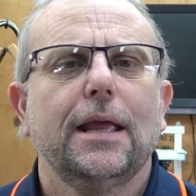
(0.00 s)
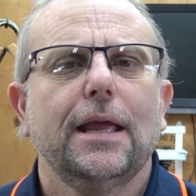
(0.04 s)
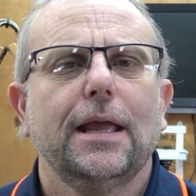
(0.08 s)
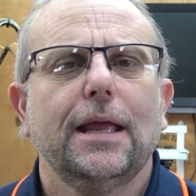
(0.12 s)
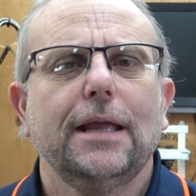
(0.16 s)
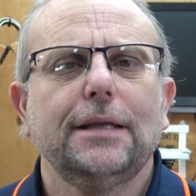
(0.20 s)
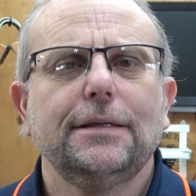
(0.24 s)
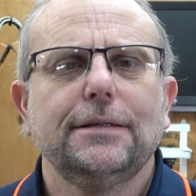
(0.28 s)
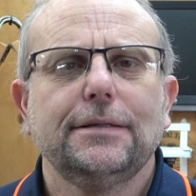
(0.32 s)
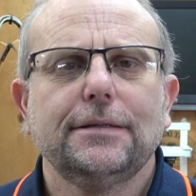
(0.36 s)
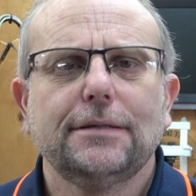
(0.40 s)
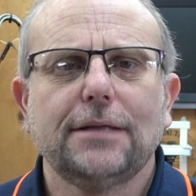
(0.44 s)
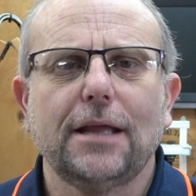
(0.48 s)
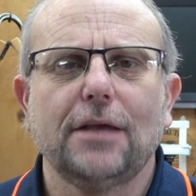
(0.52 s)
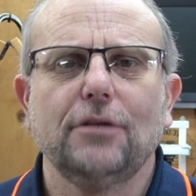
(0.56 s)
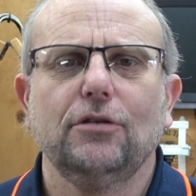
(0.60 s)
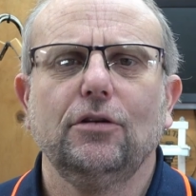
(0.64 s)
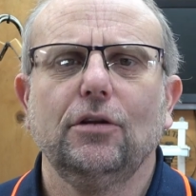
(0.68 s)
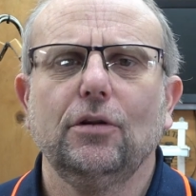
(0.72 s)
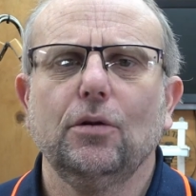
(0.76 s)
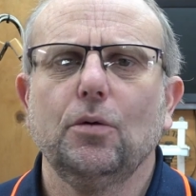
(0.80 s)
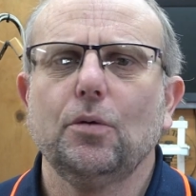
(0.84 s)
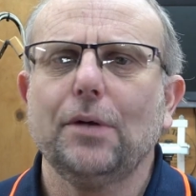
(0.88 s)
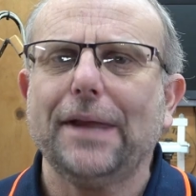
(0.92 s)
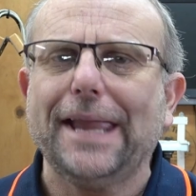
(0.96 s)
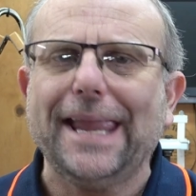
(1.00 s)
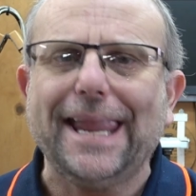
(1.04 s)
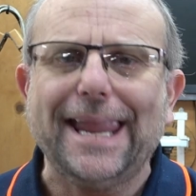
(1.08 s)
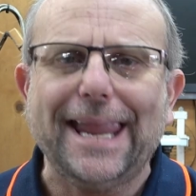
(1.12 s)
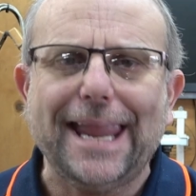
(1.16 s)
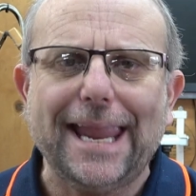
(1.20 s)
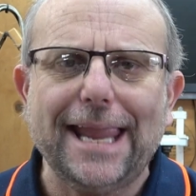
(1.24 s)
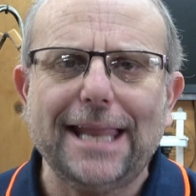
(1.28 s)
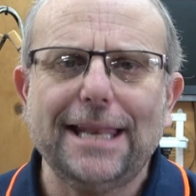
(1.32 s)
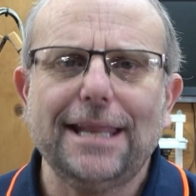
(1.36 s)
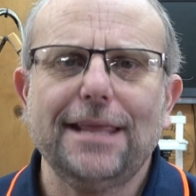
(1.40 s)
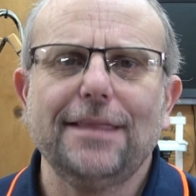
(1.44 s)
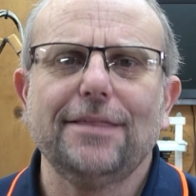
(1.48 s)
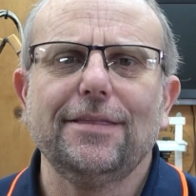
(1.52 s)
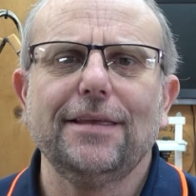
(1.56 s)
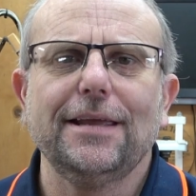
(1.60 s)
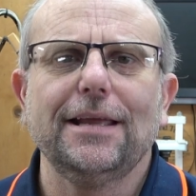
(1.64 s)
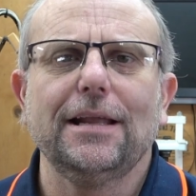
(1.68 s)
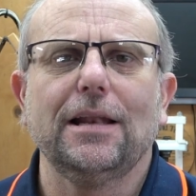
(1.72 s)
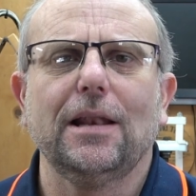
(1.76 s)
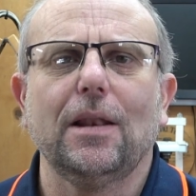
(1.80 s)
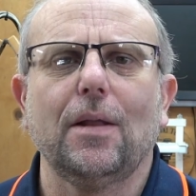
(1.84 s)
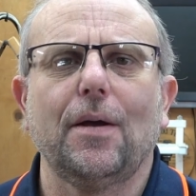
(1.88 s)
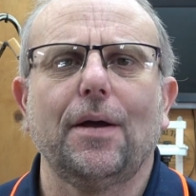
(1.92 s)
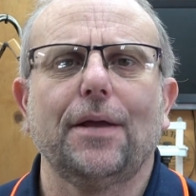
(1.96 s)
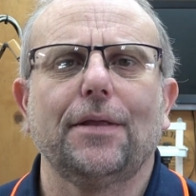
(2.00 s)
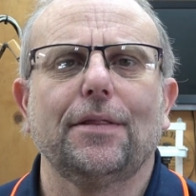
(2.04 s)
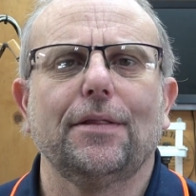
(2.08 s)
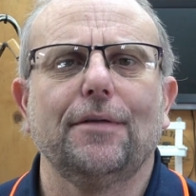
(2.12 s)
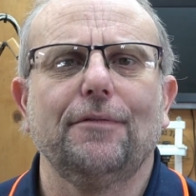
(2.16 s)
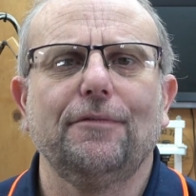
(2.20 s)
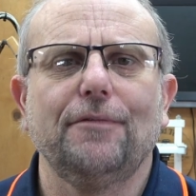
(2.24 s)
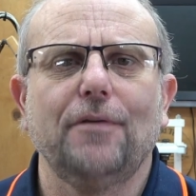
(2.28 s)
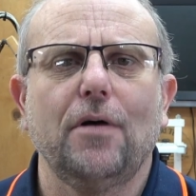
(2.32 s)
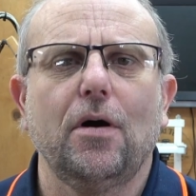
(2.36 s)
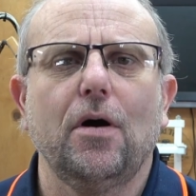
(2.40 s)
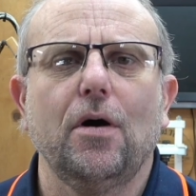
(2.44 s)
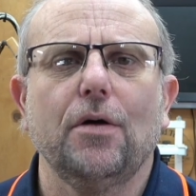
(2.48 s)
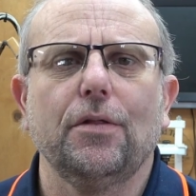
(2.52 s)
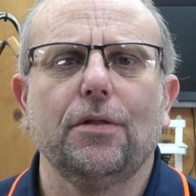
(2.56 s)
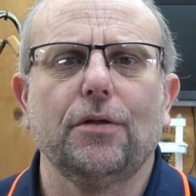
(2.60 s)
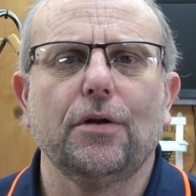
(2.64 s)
It doesn't look anything like the file that